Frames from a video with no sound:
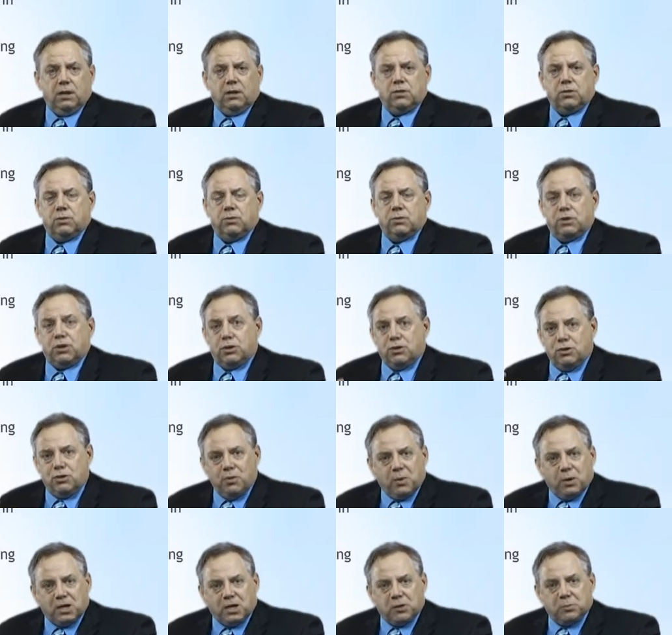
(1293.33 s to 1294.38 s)
So it's a
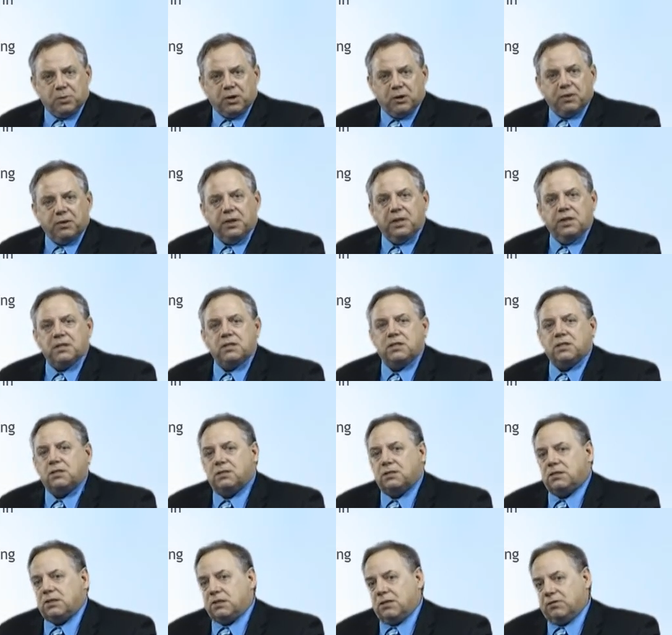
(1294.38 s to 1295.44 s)
new experience.
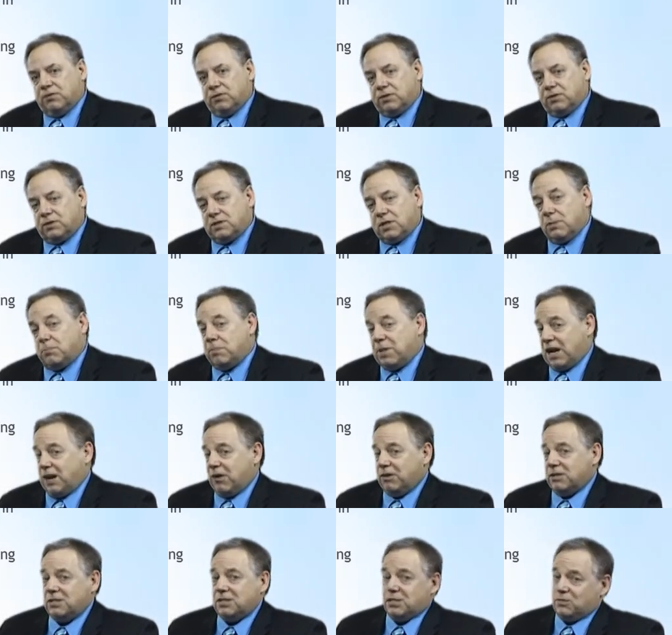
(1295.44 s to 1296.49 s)
It's for some
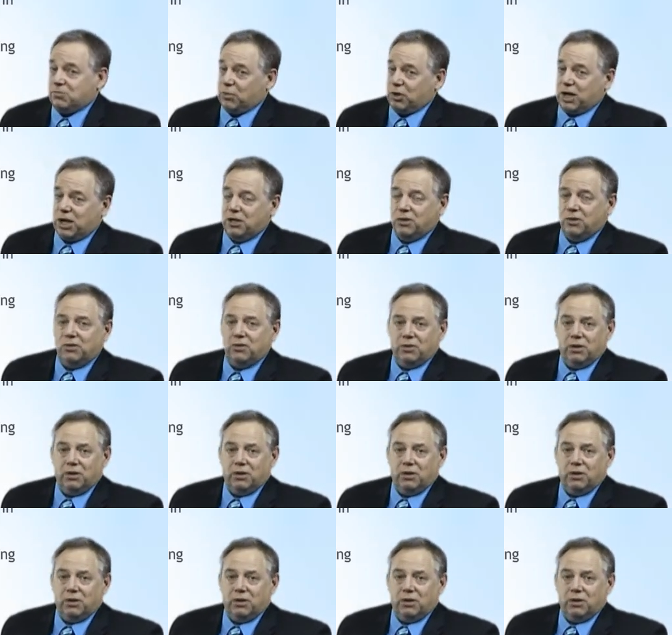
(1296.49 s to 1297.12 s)
parents, it's brand new.